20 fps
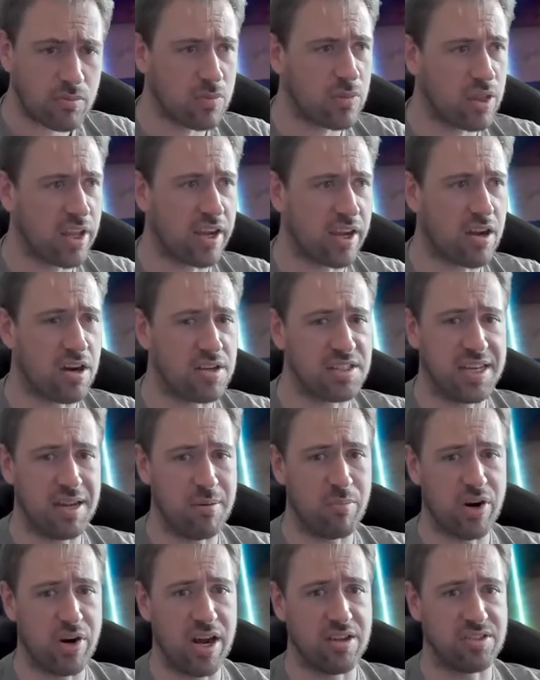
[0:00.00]
The
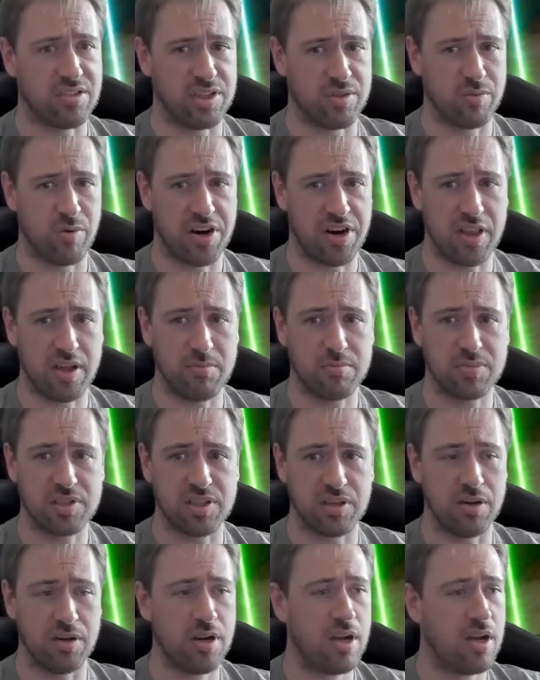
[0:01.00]
content browser is one of them,
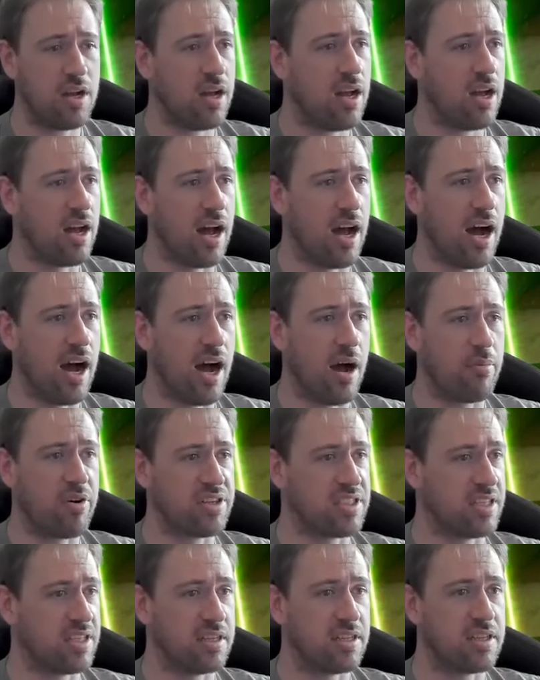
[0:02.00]
so
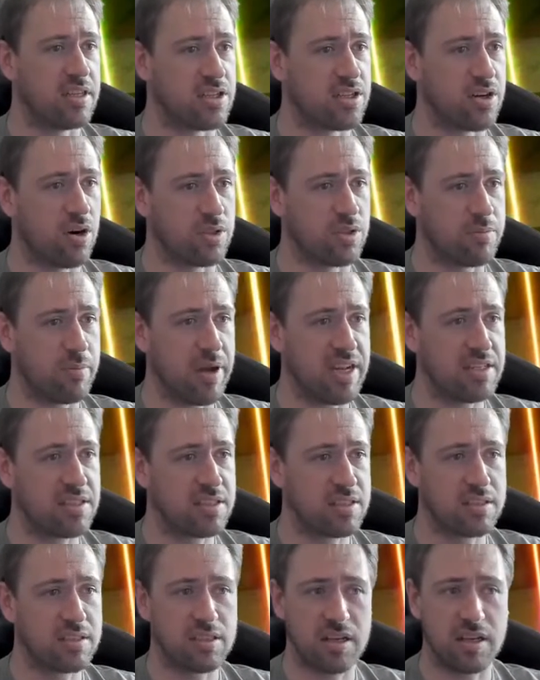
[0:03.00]
pressing Control
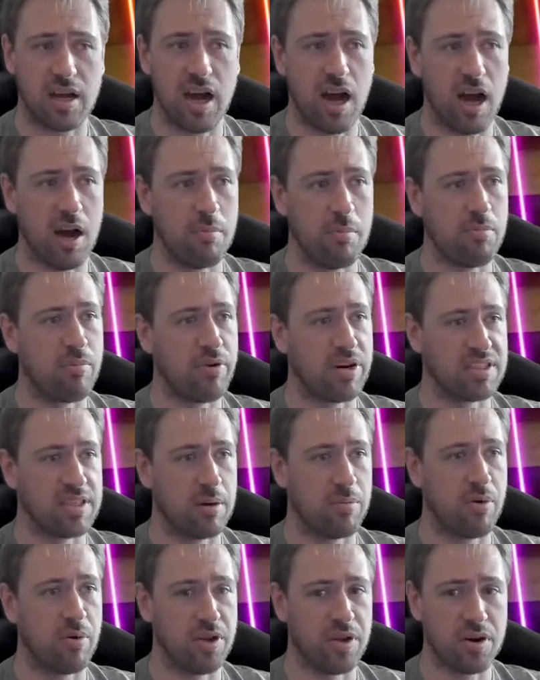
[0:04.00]
Space brings
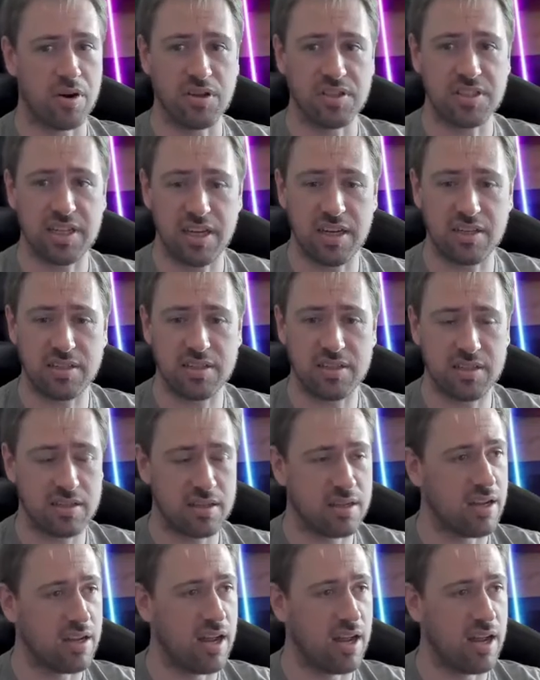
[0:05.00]
up all your content,